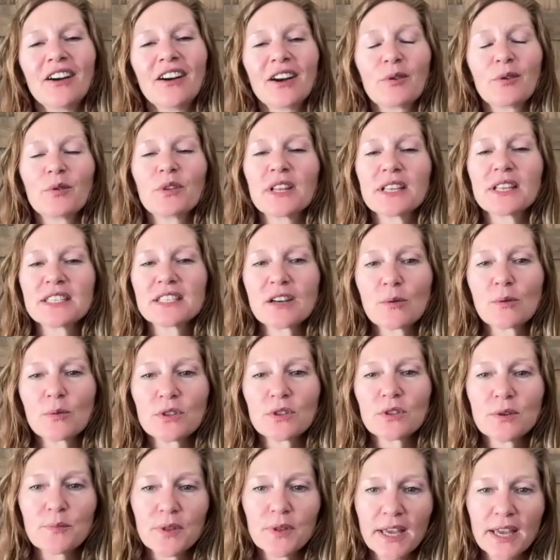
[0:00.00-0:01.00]
All right, well, let's start
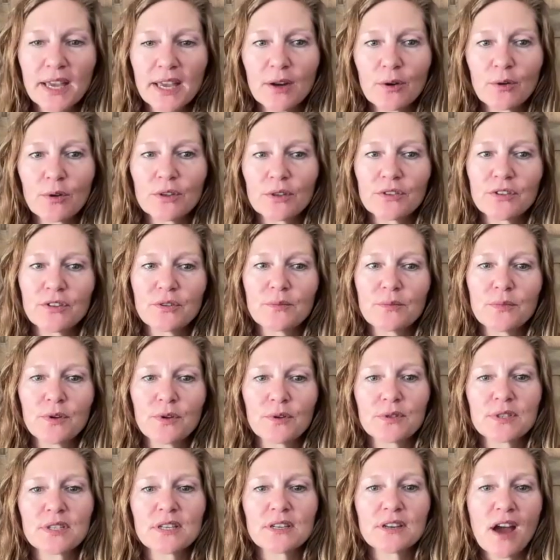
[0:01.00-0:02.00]
with the plain old new
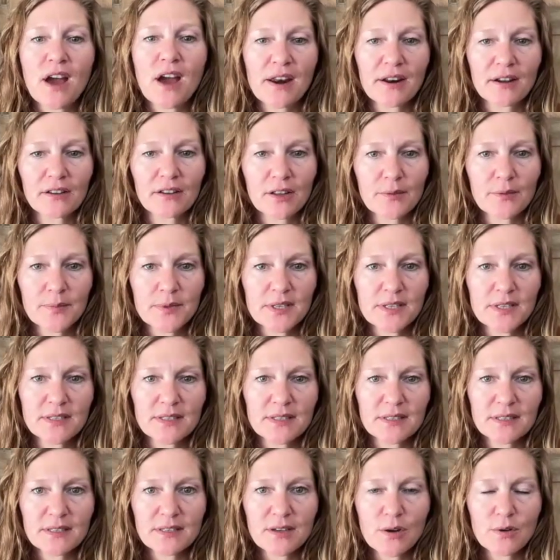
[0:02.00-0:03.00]
moons and not
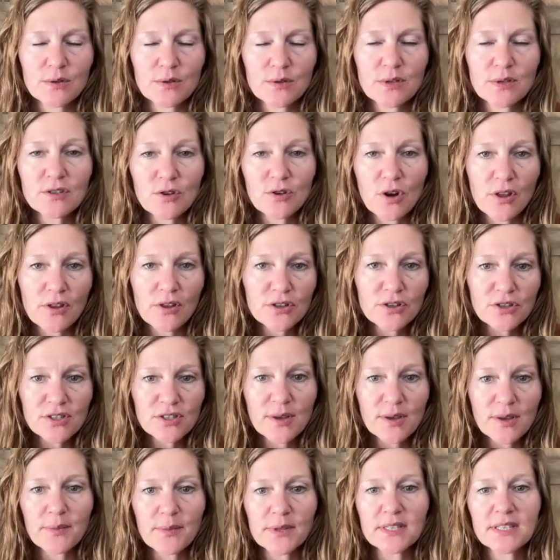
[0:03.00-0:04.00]
eclipses. So,
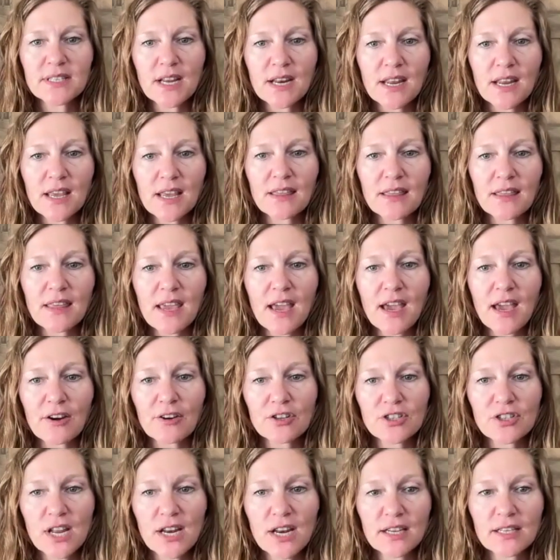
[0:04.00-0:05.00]
astrologers have been studying the
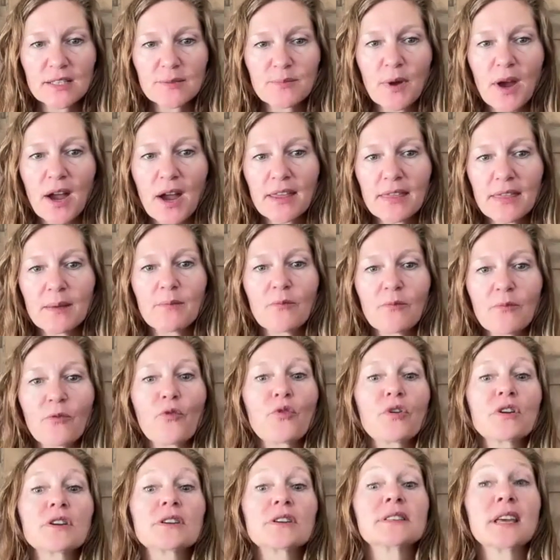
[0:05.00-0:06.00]
energetics behind them
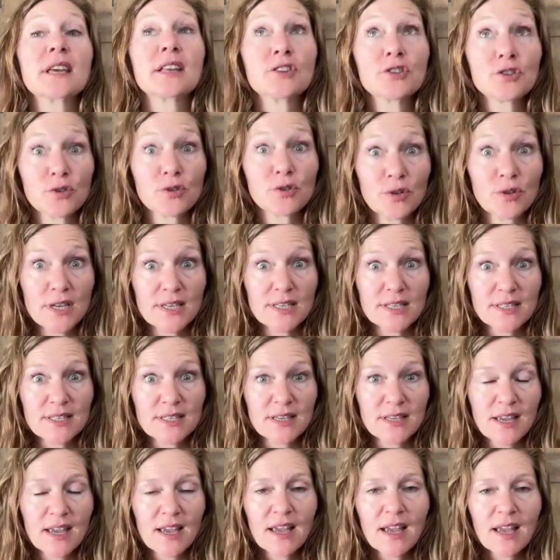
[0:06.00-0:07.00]
for
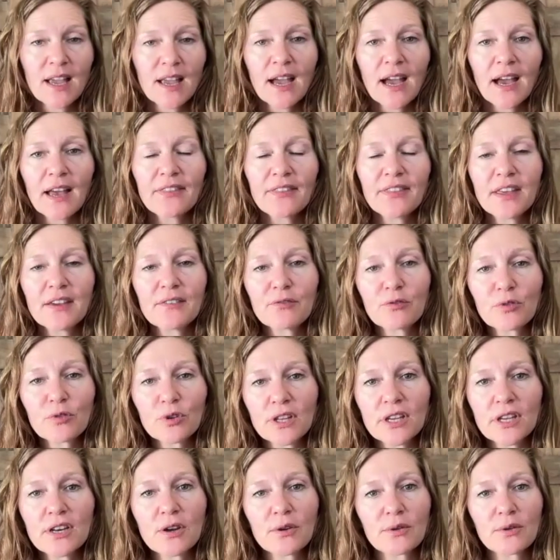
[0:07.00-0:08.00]
centuries, and they've
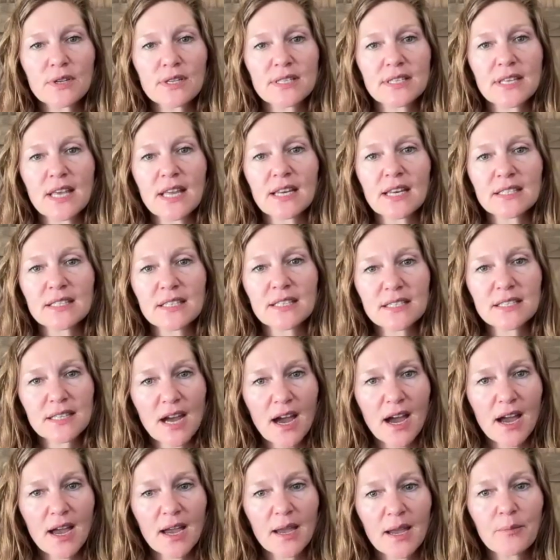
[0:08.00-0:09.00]
really noticed that it's a
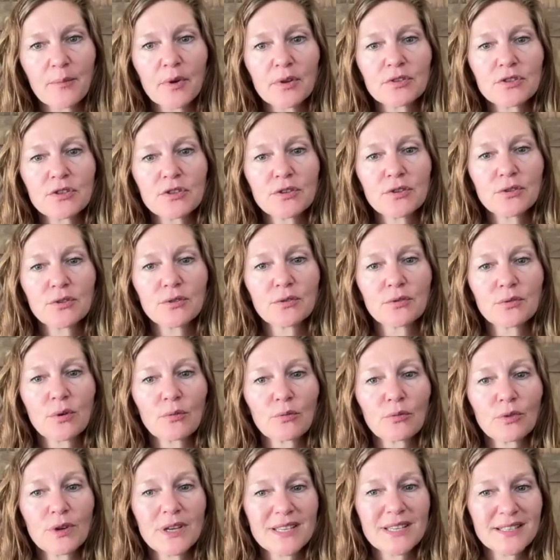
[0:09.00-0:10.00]
time to
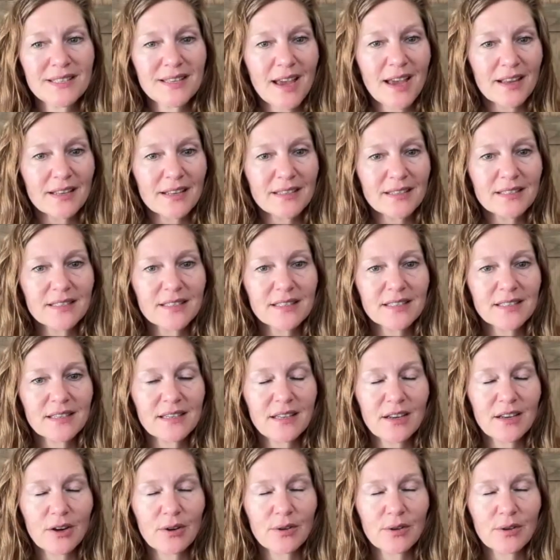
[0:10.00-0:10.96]
reset. It's